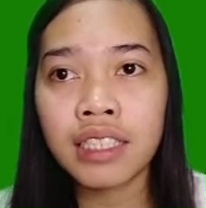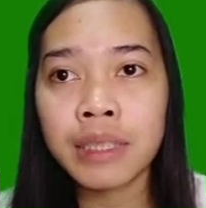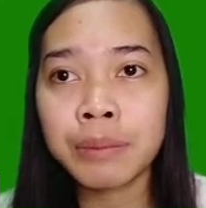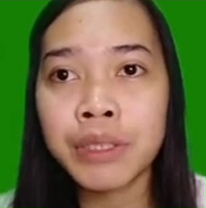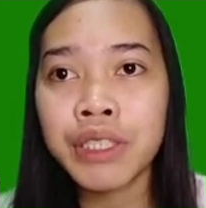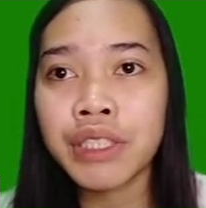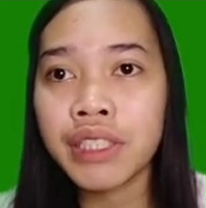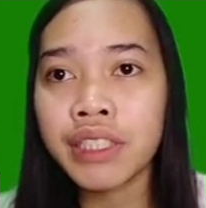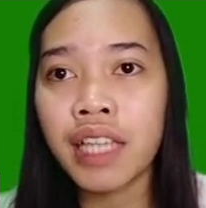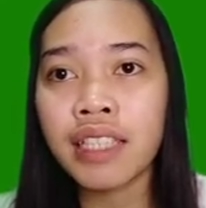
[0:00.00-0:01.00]
is
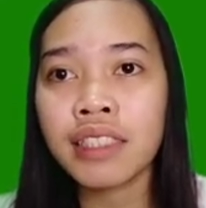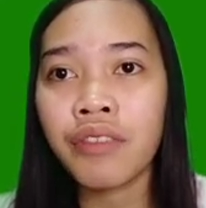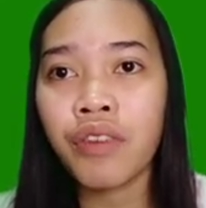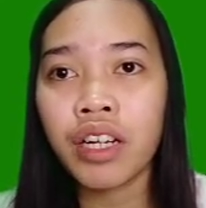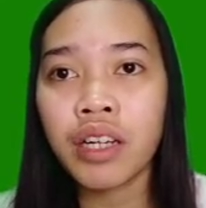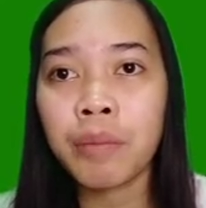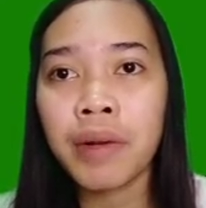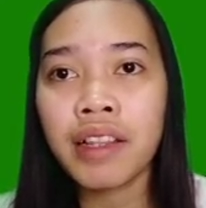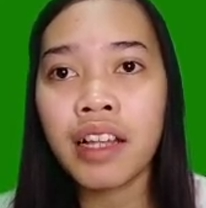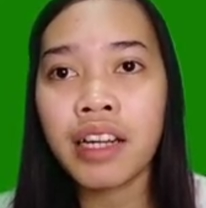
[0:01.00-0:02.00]
produced as the
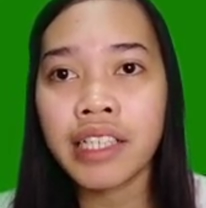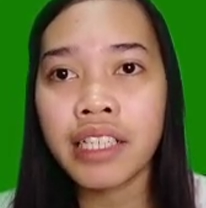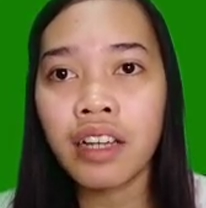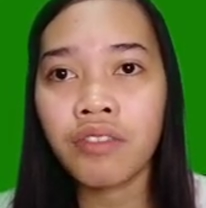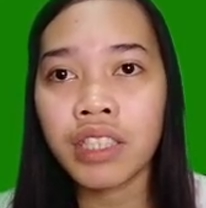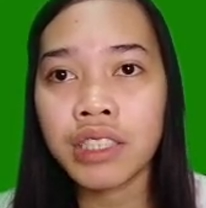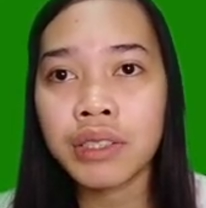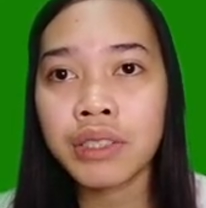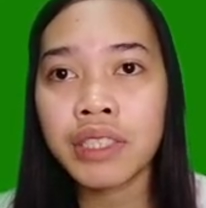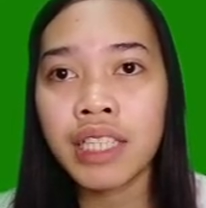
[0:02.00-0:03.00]
vocabulary of the
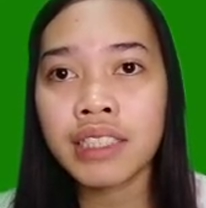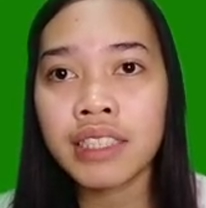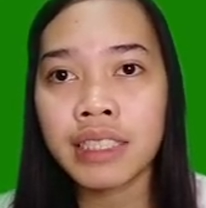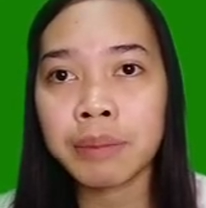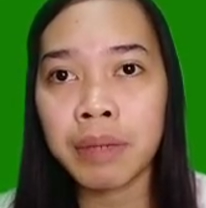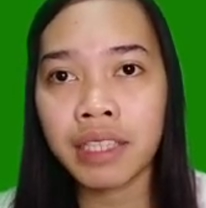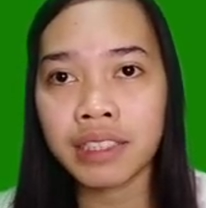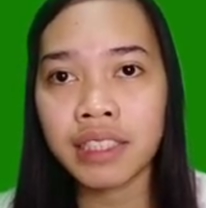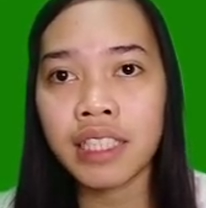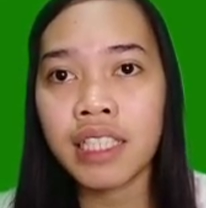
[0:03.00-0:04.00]
students
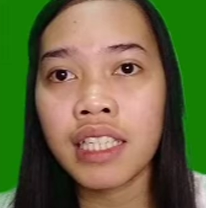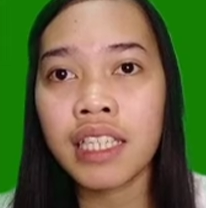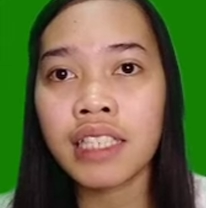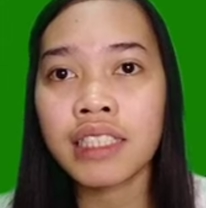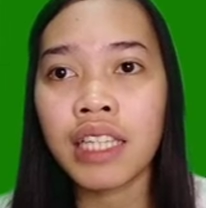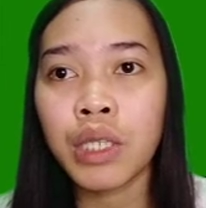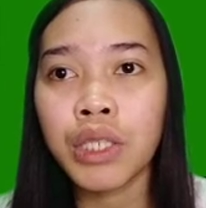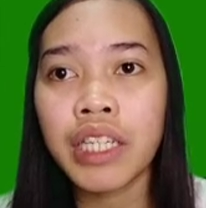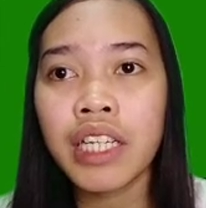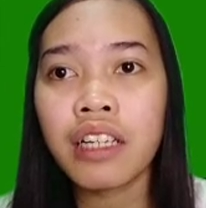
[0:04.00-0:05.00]
expands. It is the
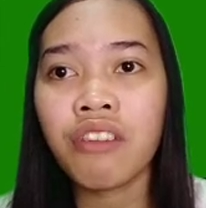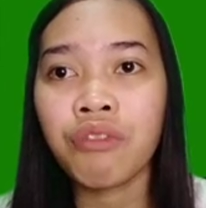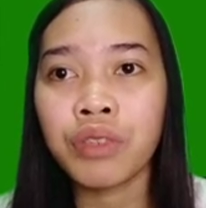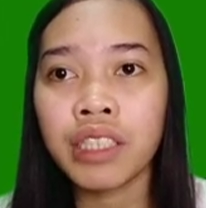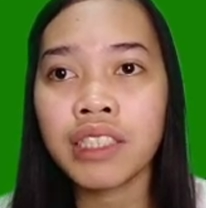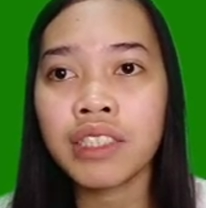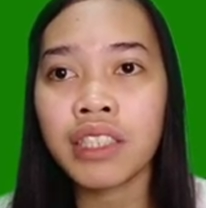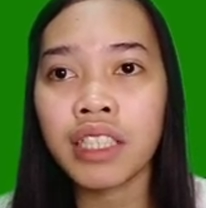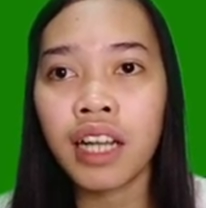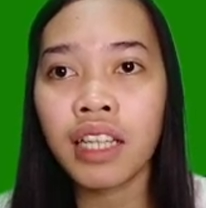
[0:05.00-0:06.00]
learning of words
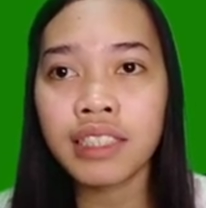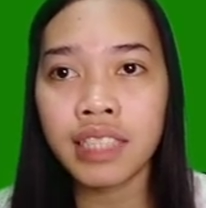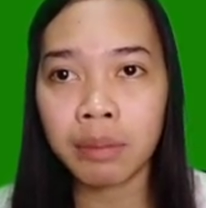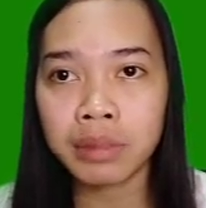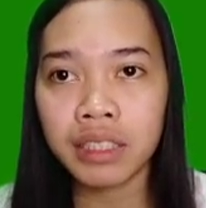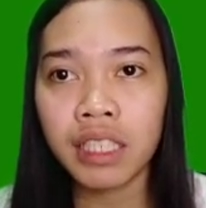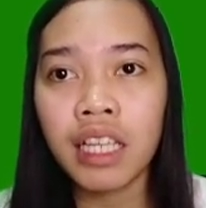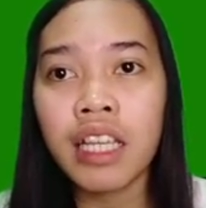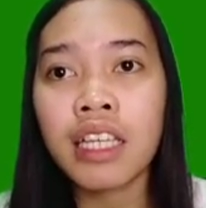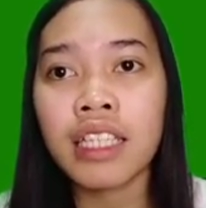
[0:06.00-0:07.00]
or concepts.
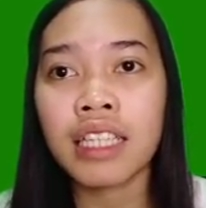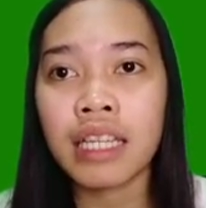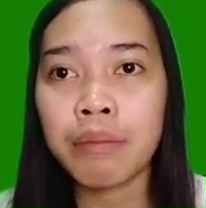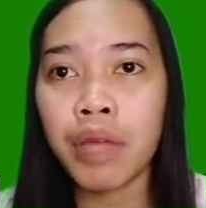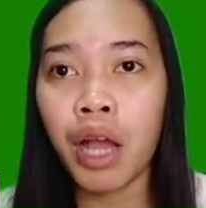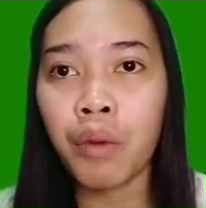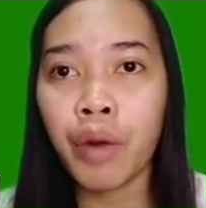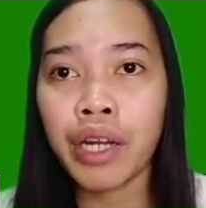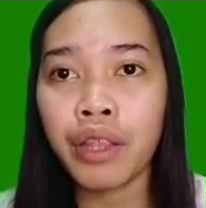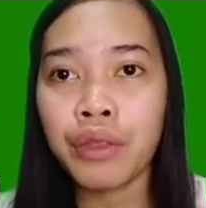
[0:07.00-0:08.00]
It can be
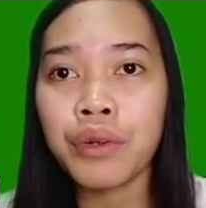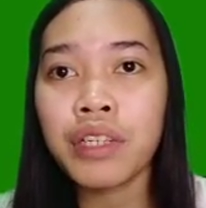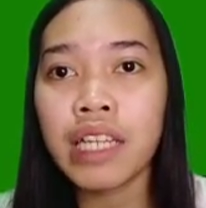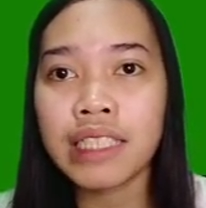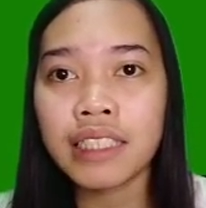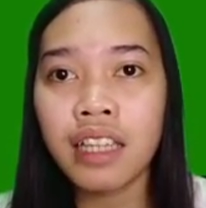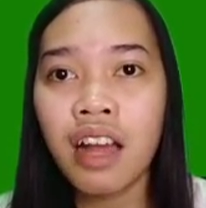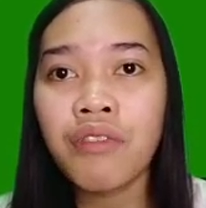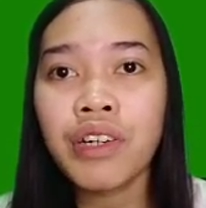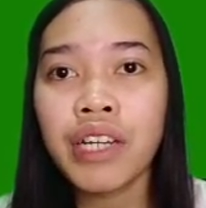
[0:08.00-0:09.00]
acquired through the
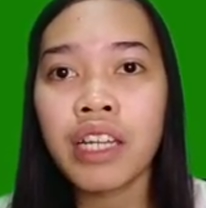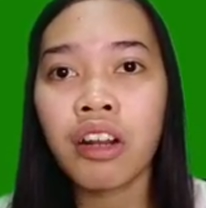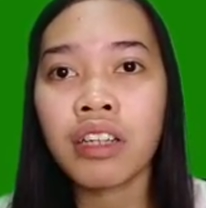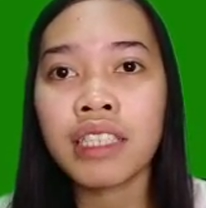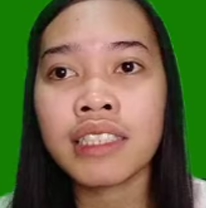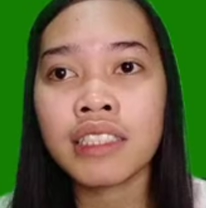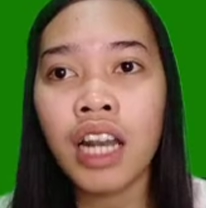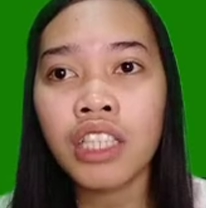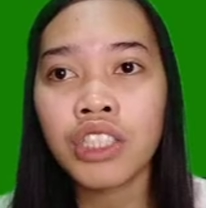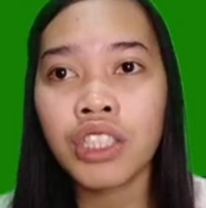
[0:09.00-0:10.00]
discovery or
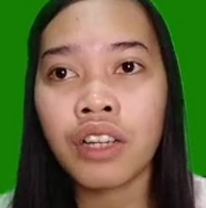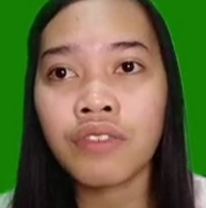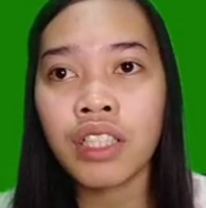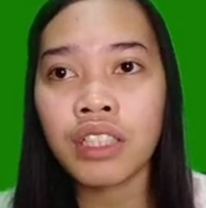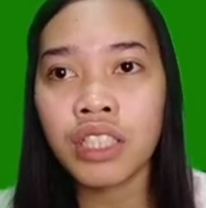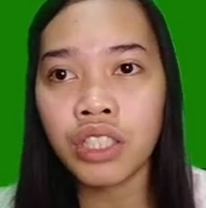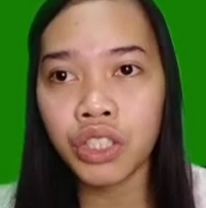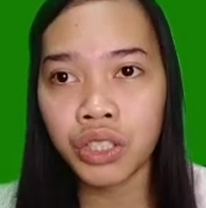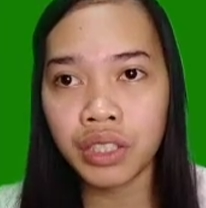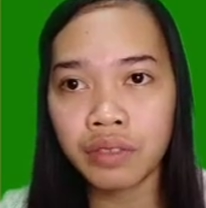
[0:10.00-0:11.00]
instruction of the
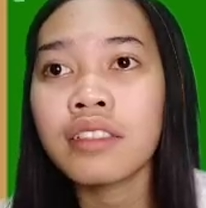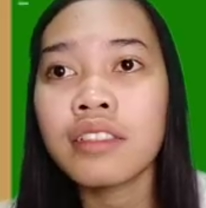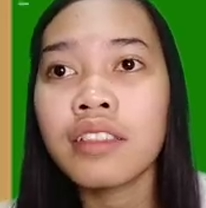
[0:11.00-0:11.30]
teacher.